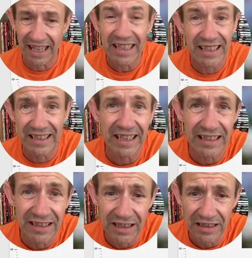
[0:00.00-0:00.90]
done anything
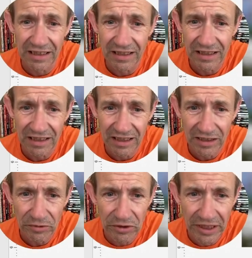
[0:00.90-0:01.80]
then.
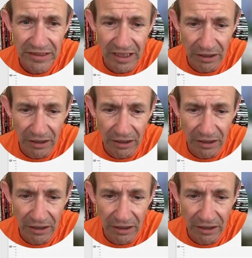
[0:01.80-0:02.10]
You need to